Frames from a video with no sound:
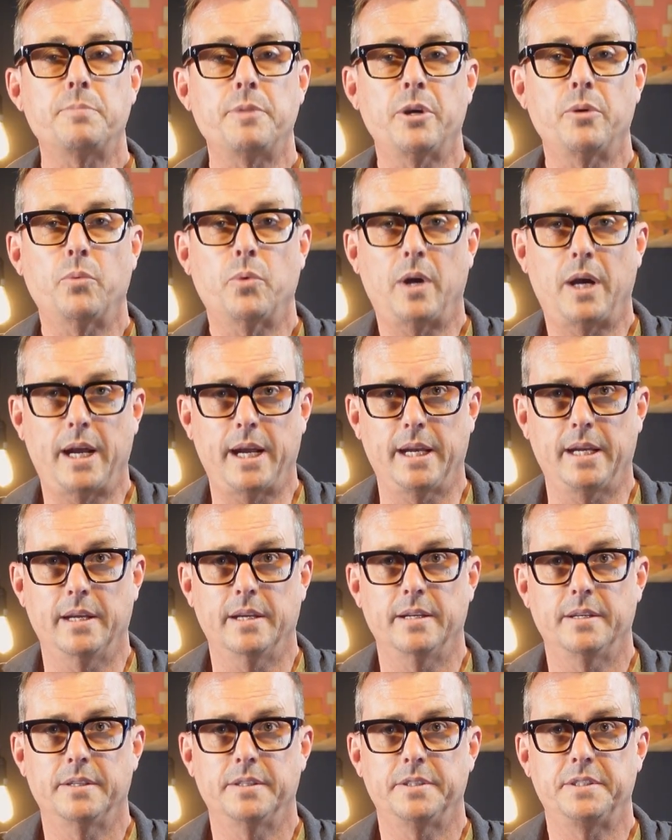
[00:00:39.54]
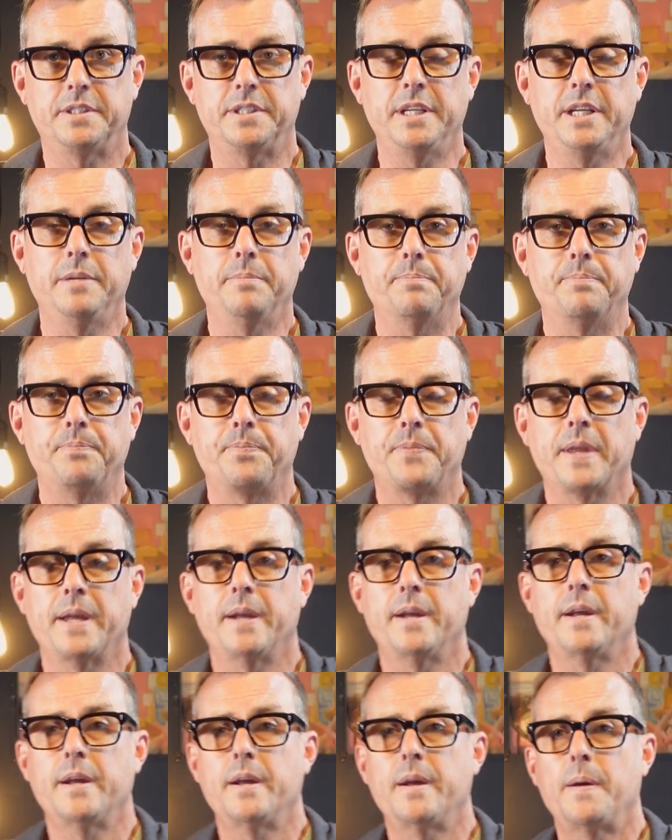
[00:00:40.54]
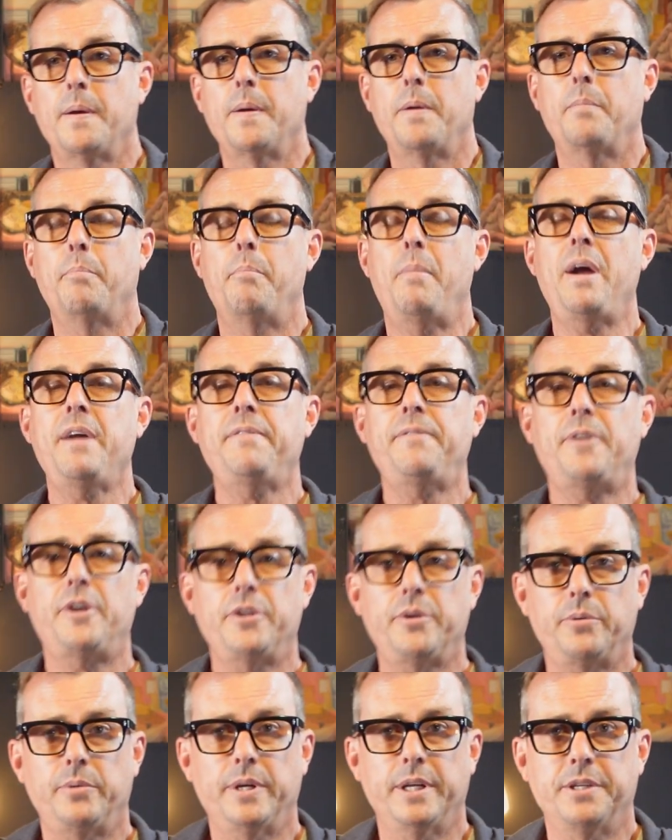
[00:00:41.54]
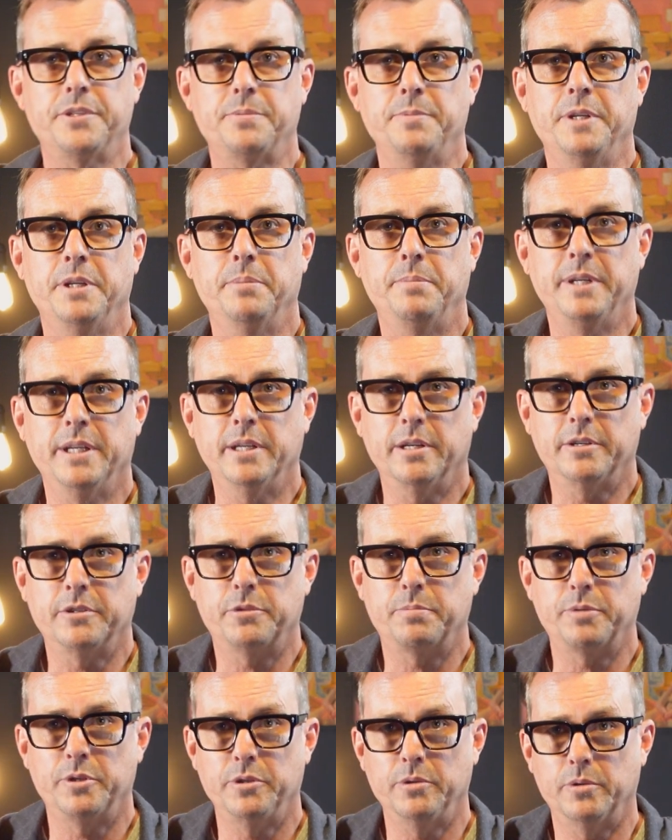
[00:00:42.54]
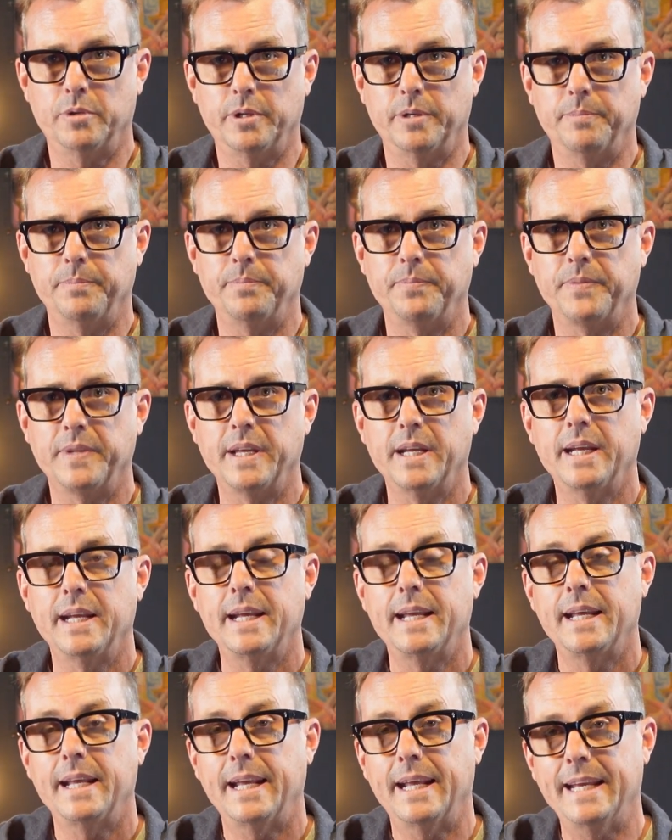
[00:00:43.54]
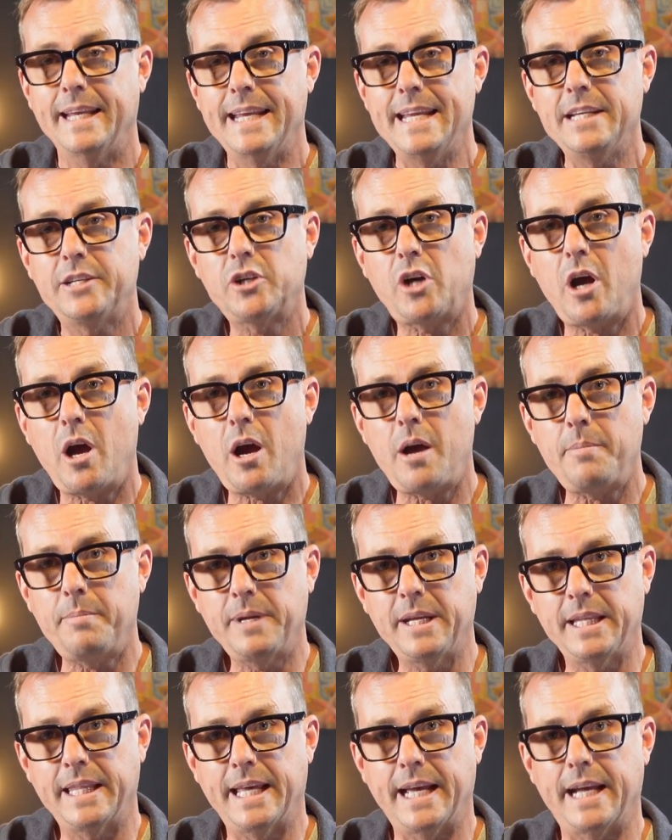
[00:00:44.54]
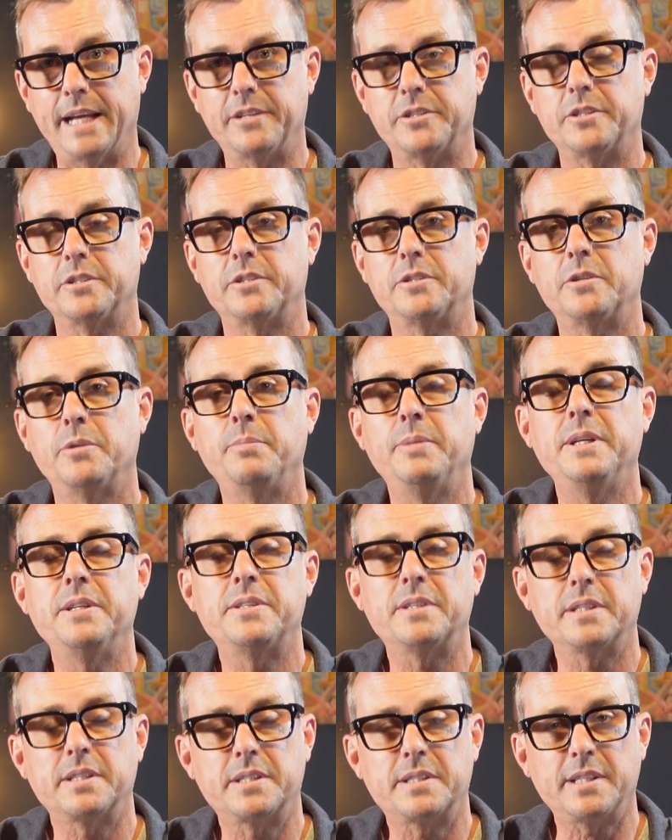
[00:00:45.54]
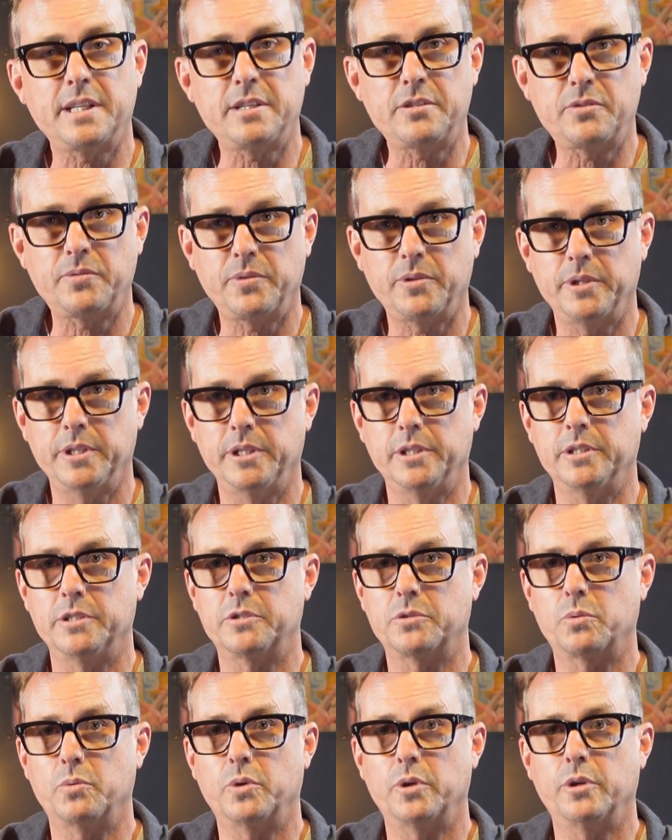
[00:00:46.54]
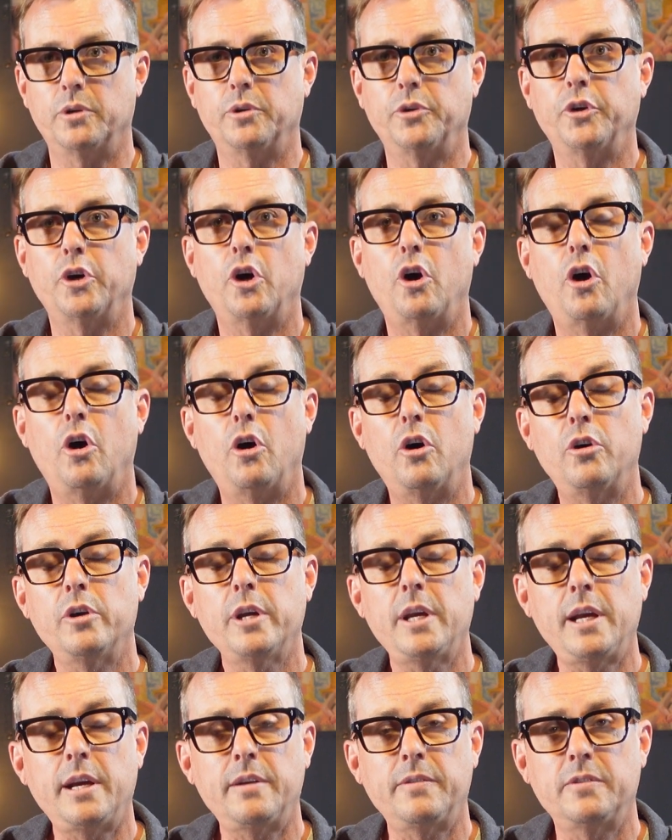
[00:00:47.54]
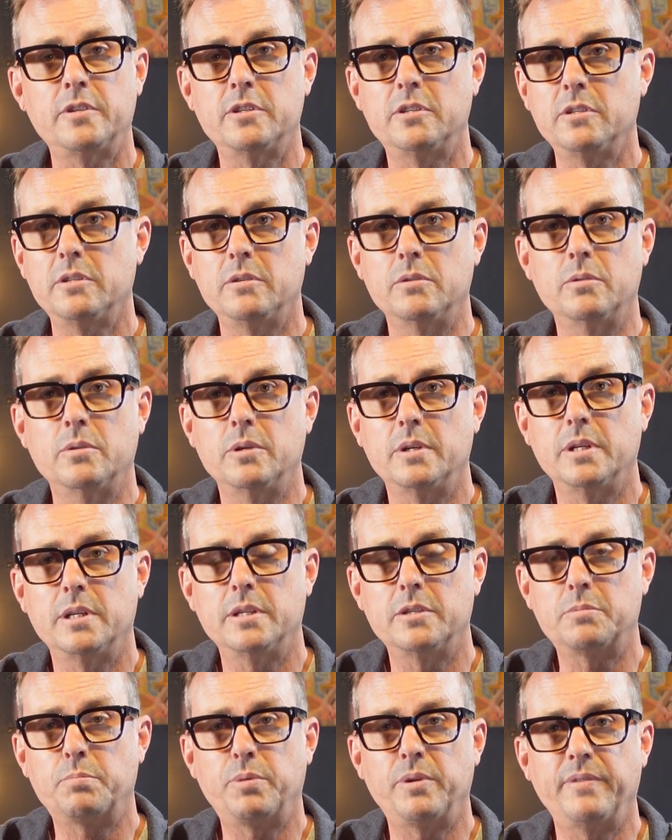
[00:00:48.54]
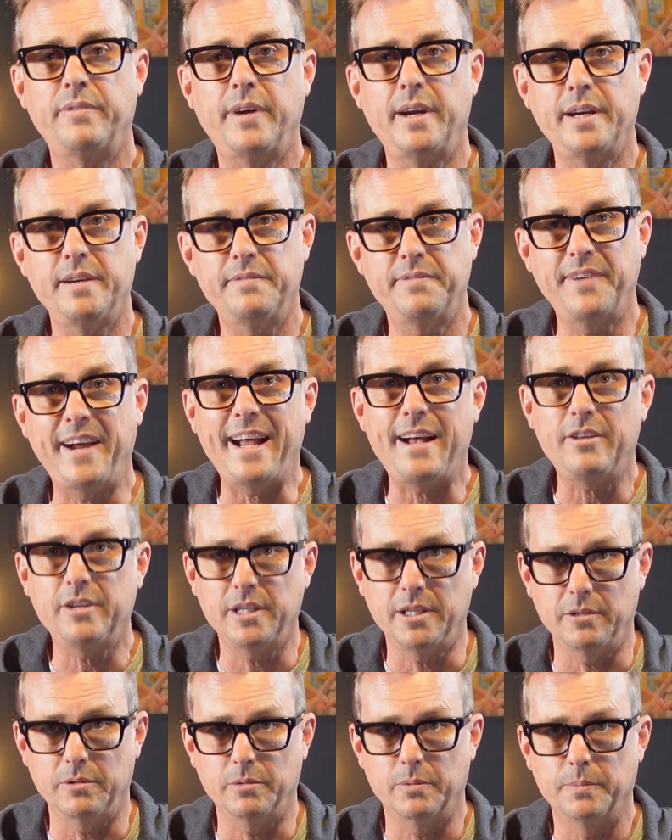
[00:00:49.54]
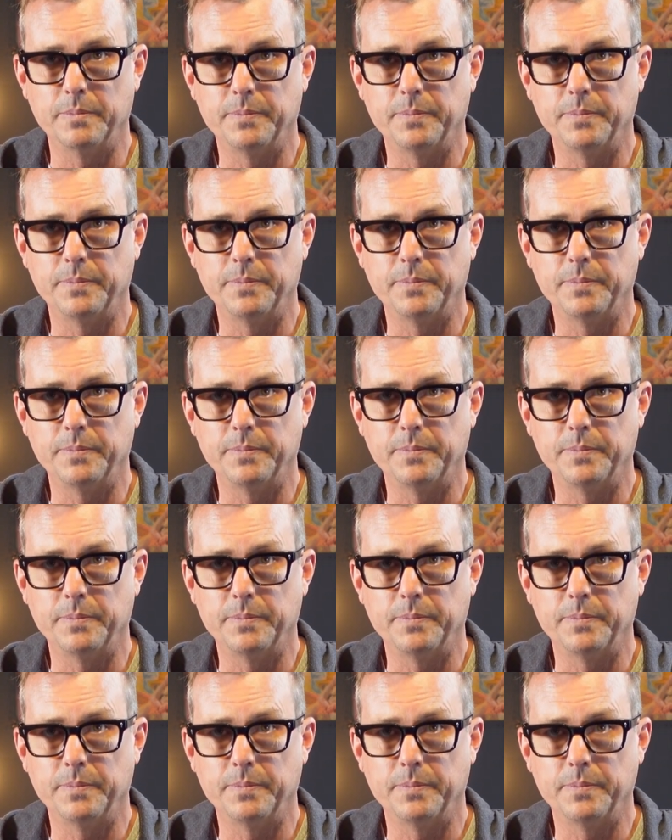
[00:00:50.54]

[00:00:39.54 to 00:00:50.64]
my why. See, my father raised me to be an entrepreneur. And he taught me that to be successful in this world, all you have to do is provide value.